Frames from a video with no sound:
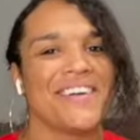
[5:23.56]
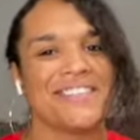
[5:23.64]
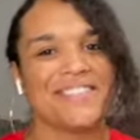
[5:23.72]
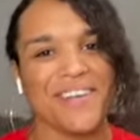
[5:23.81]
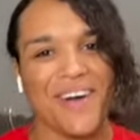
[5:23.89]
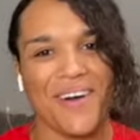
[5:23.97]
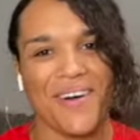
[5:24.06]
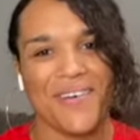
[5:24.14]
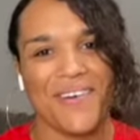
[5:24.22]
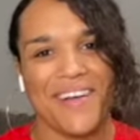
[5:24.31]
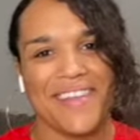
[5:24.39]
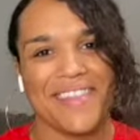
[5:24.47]

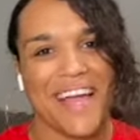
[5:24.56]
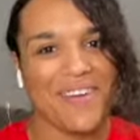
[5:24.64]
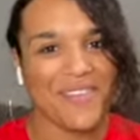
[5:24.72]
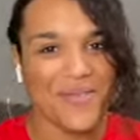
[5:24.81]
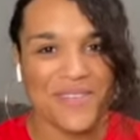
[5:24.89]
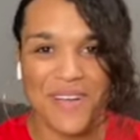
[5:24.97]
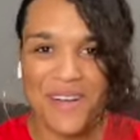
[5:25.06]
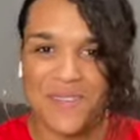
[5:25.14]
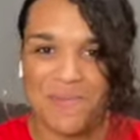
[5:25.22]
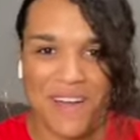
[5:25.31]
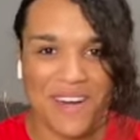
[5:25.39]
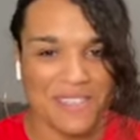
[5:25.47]
So, now that we talked
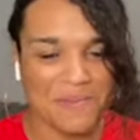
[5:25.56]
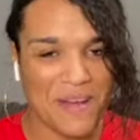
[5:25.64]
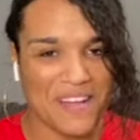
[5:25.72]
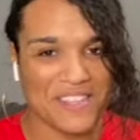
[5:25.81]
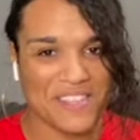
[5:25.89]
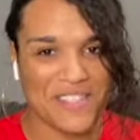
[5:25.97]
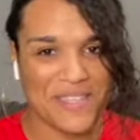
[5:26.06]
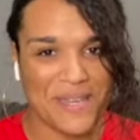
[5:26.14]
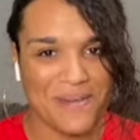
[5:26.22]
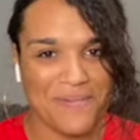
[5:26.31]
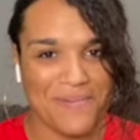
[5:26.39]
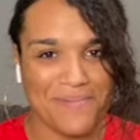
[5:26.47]
about our
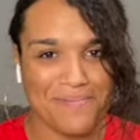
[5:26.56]
sponsorship,